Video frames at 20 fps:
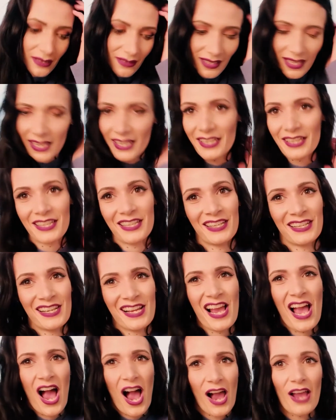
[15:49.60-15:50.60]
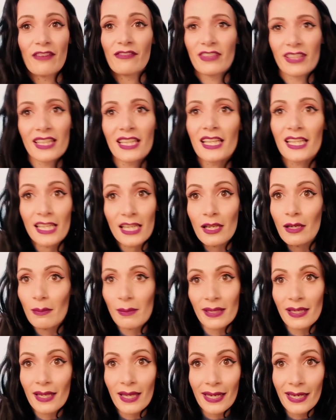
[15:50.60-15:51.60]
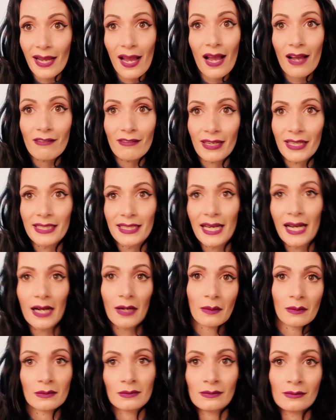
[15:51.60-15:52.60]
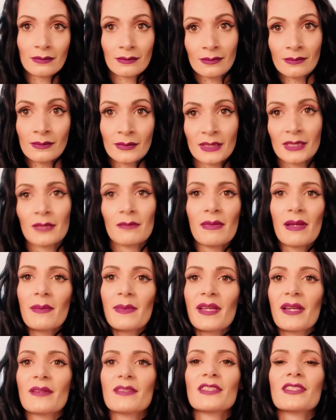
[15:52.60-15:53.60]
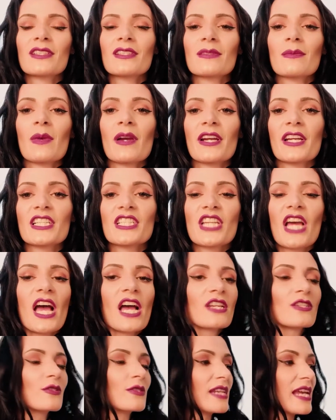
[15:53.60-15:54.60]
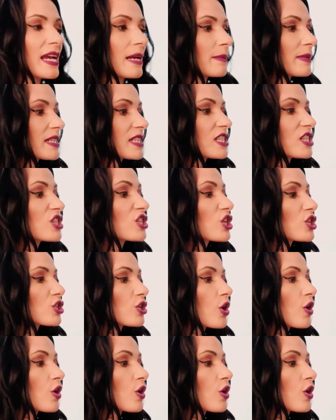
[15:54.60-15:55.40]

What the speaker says: Like, I feel a little bit like her right now. Maybe it's because I'm wearing a turtleneck, but it's not